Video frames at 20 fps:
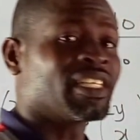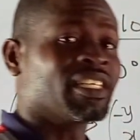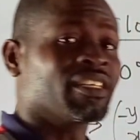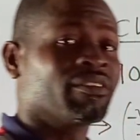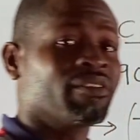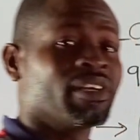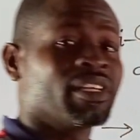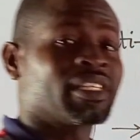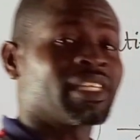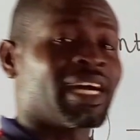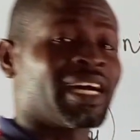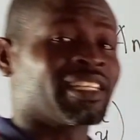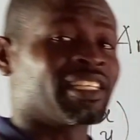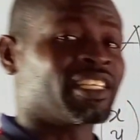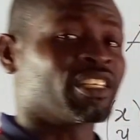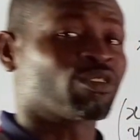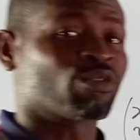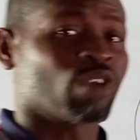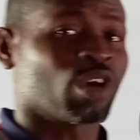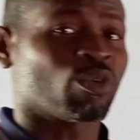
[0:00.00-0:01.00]
degrees
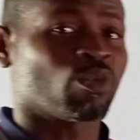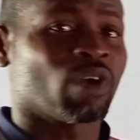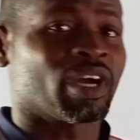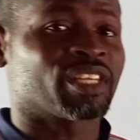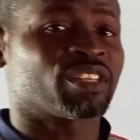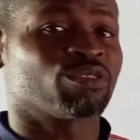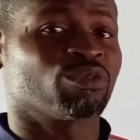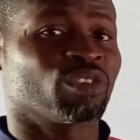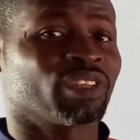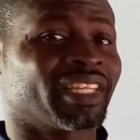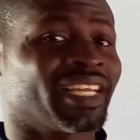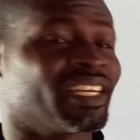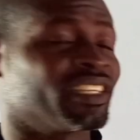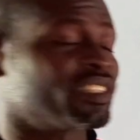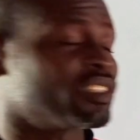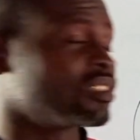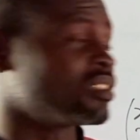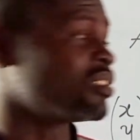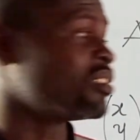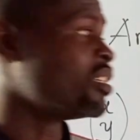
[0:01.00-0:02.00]
anti-clockwise
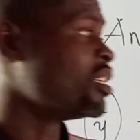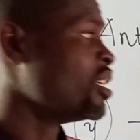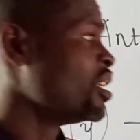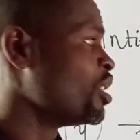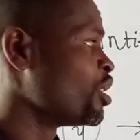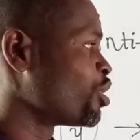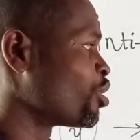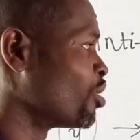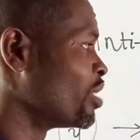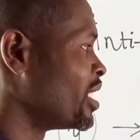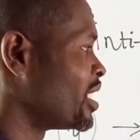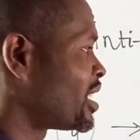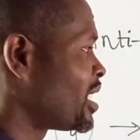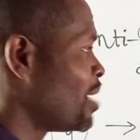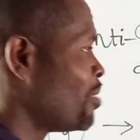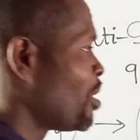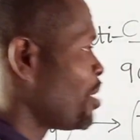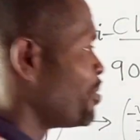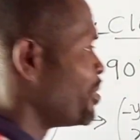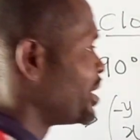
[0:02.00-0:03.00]
rotation. So the
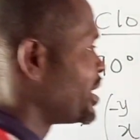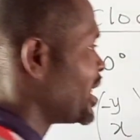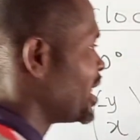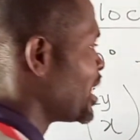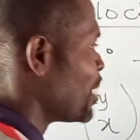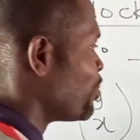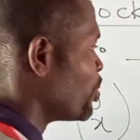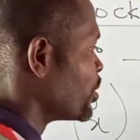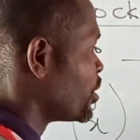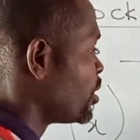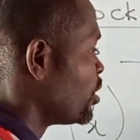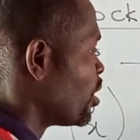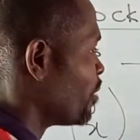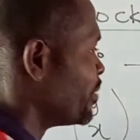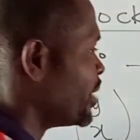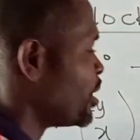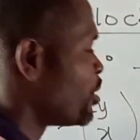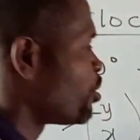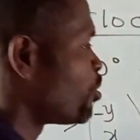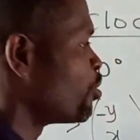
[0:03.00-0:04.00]
same way we change the position
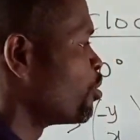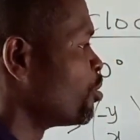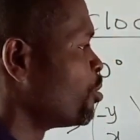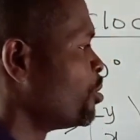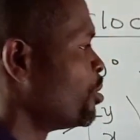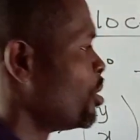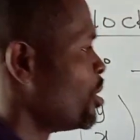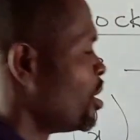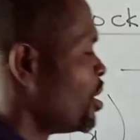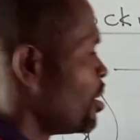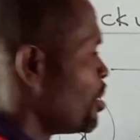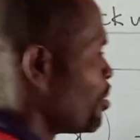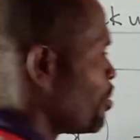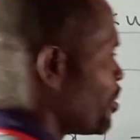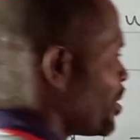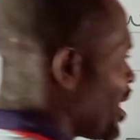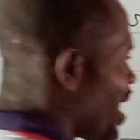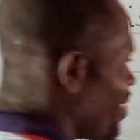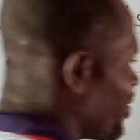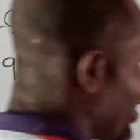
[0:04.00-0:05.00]
of these two,
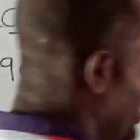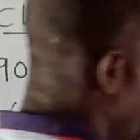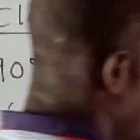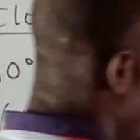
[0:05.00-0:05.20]
we have the